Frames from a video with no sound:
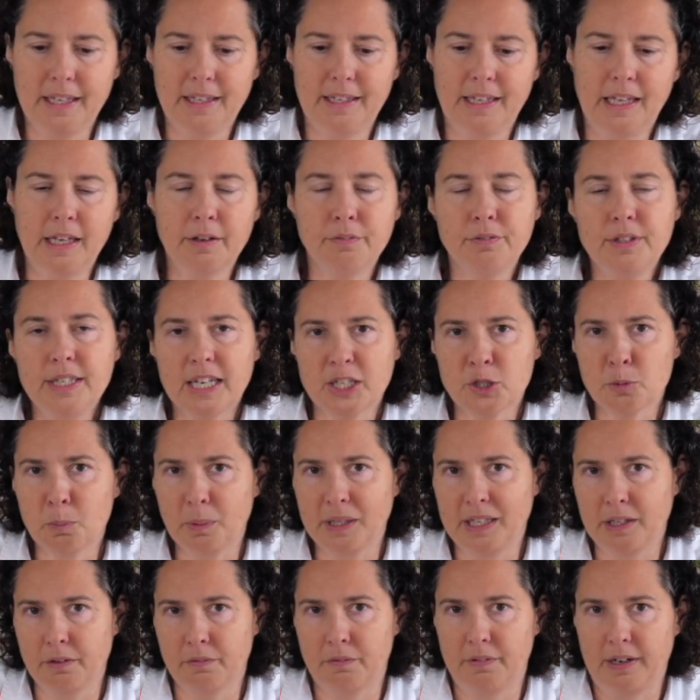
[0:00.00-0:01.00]
If the
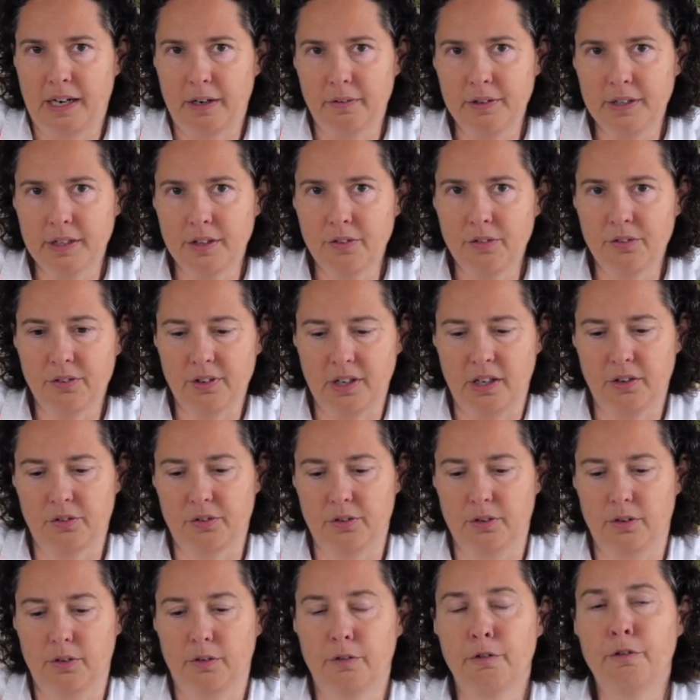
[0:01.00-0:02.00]
explained variance is
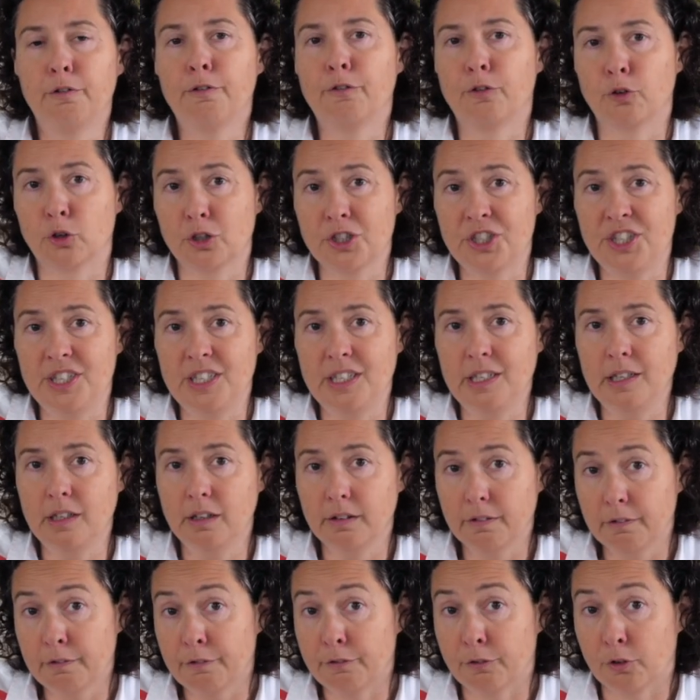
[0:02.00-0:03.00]

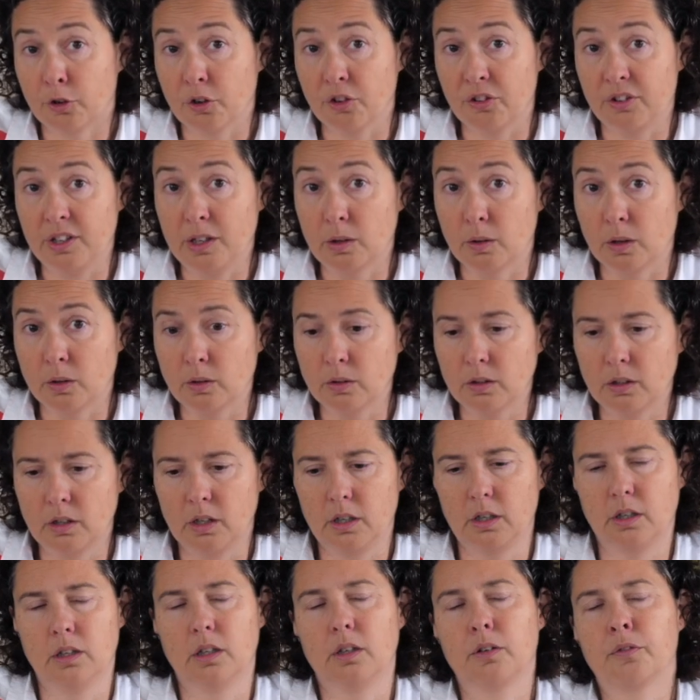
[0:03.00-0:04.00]

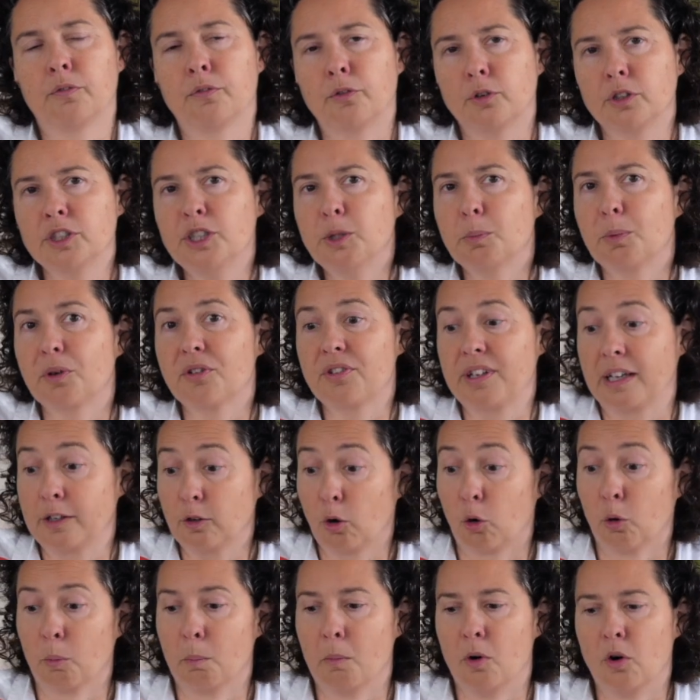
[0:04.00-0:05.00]
40%
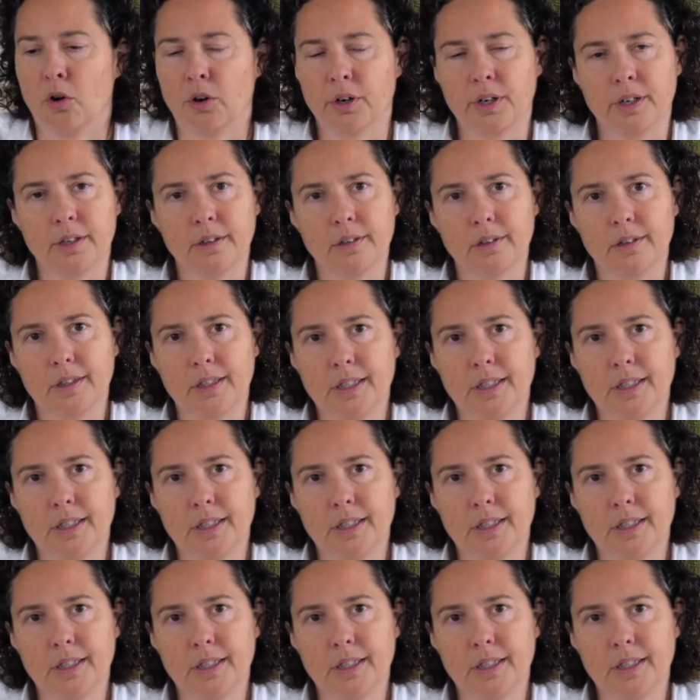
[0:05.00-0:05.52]
or more,